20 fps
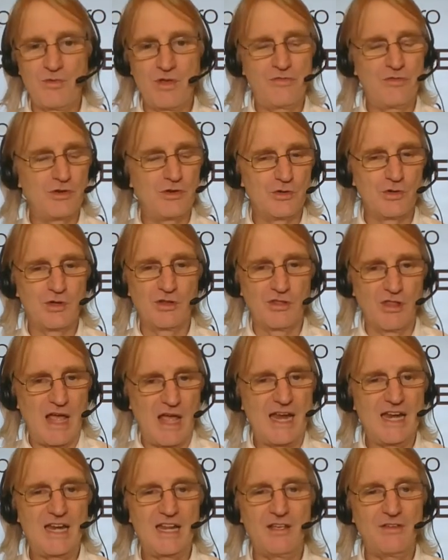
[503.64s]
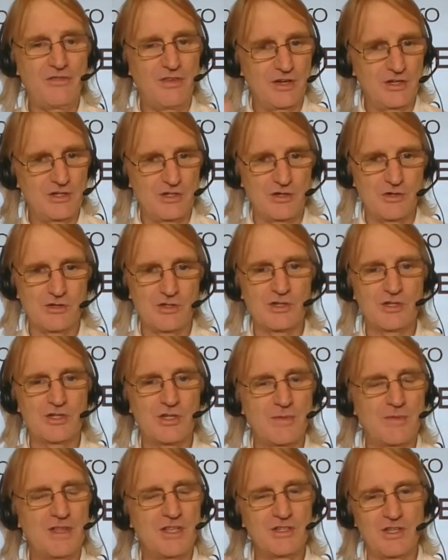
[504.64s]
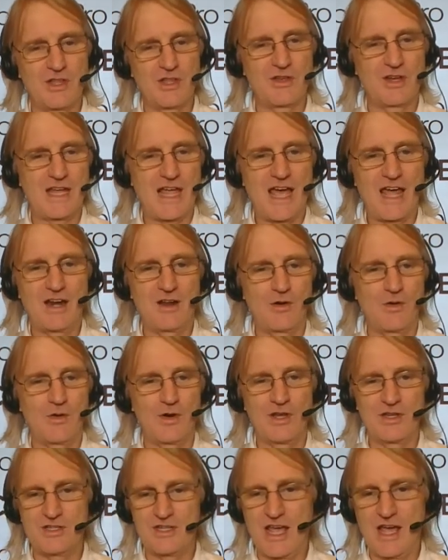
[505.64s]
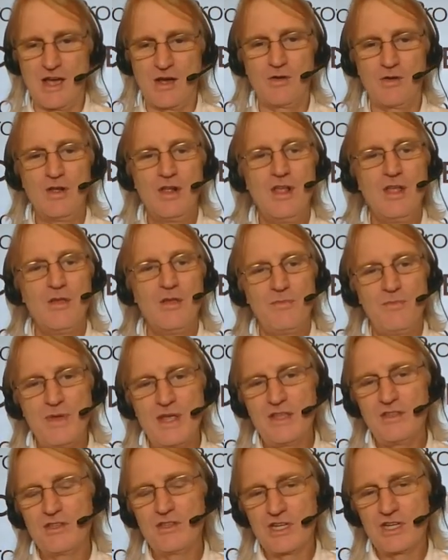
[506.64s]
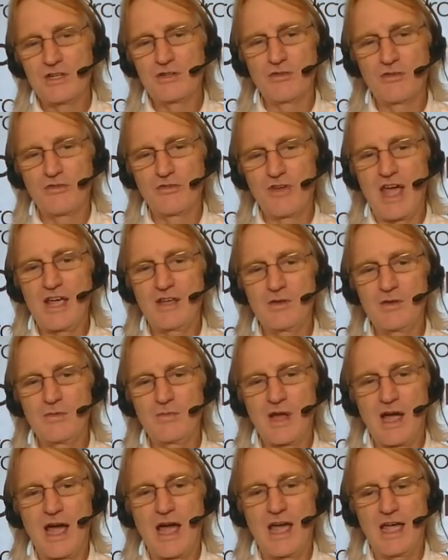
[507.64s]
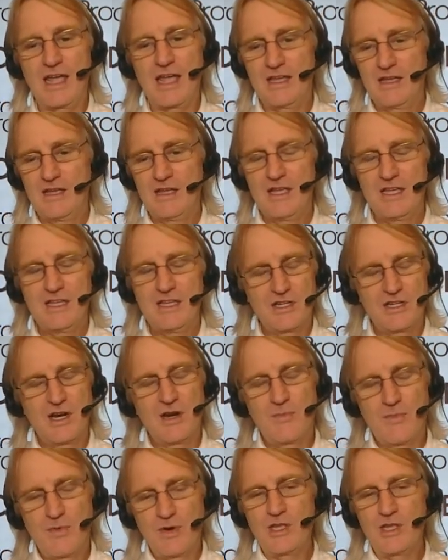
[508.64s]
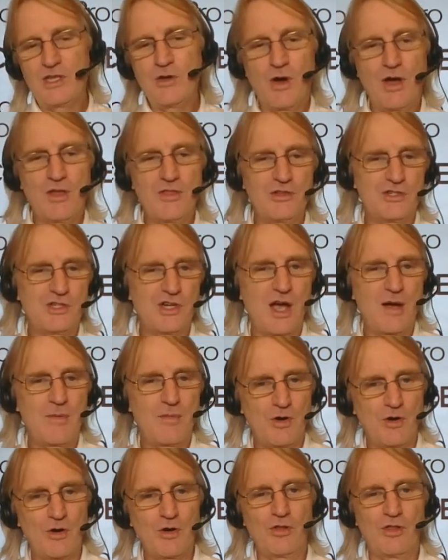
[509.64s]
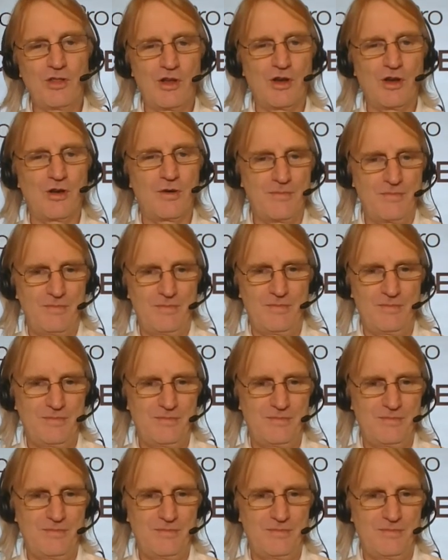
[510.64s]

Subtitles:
if you're doing lighting fixtures or some of these other categories now, being the central vacuum guy is going to bring you on the job earlier.